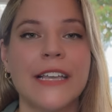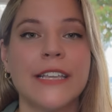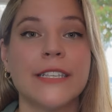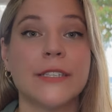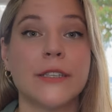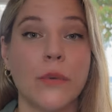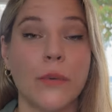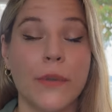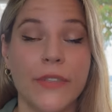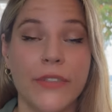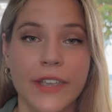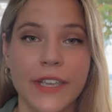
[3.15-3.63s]

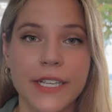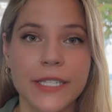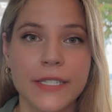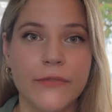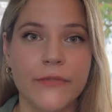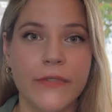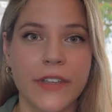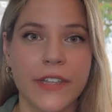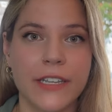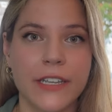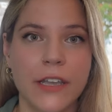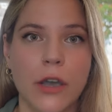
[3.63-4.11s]
So in
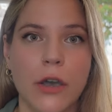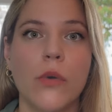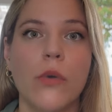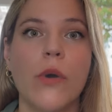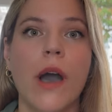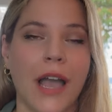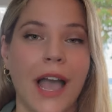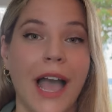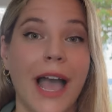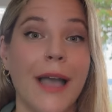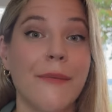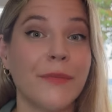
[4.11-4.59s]
this
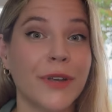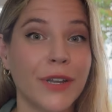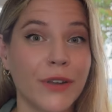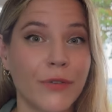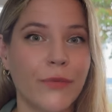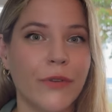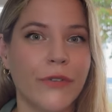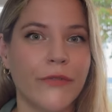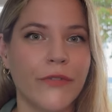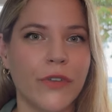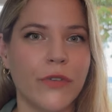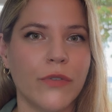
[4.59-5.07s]
video, I'm
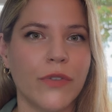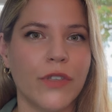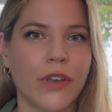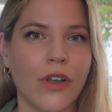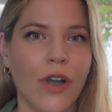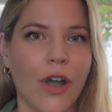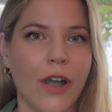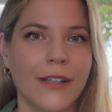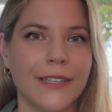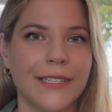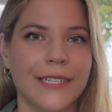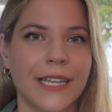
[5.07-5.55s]
gonna review the
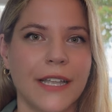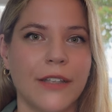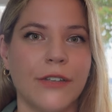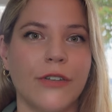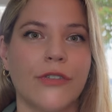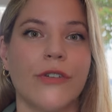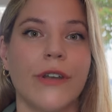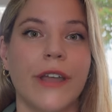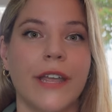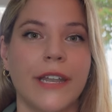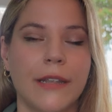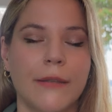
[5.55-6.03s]
content
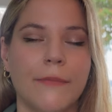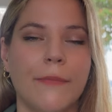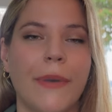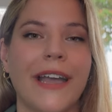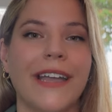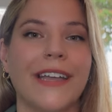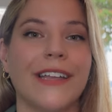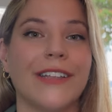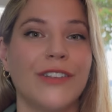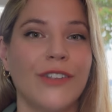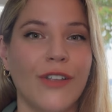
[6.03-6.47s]
created by a